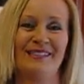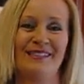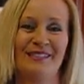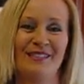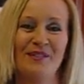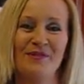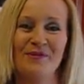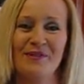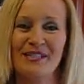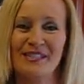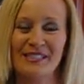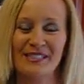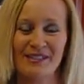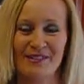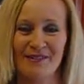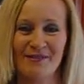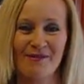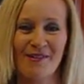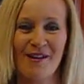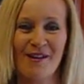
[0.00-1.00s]
two weeks in
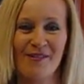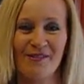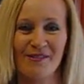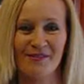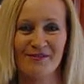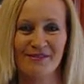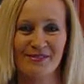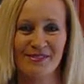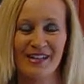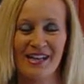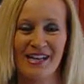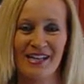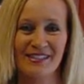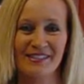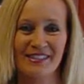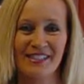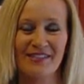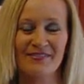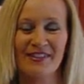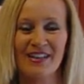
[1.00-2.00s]
a row of uh,
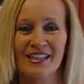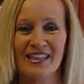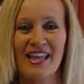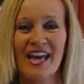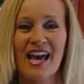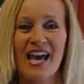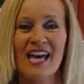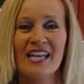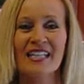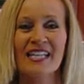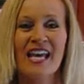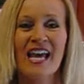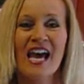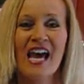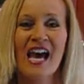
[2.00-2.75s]
stuff like that.